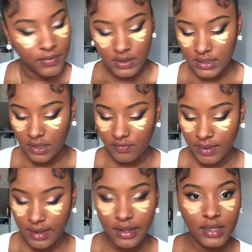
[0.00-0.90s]
underneath
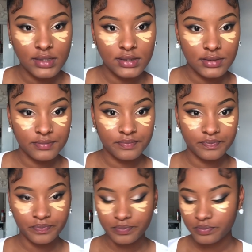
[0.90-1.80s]
my eyes
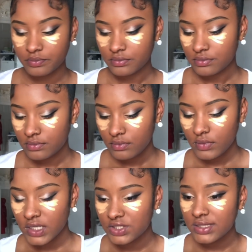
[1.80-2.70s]

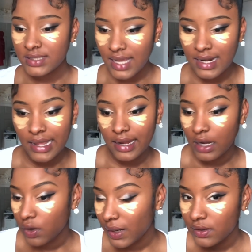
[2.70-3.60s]
just to highlight. And I
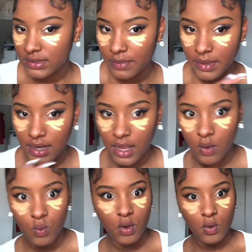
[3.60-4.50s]
know it looks a bit
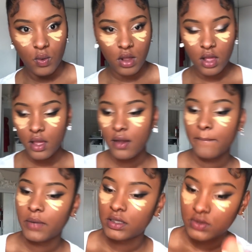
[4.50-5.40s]
like whoa,
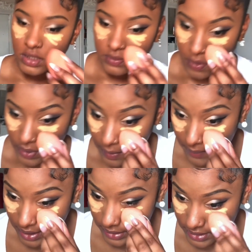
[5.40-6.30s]
but trust me, when I
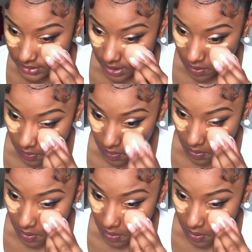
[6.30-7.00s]
blend this out,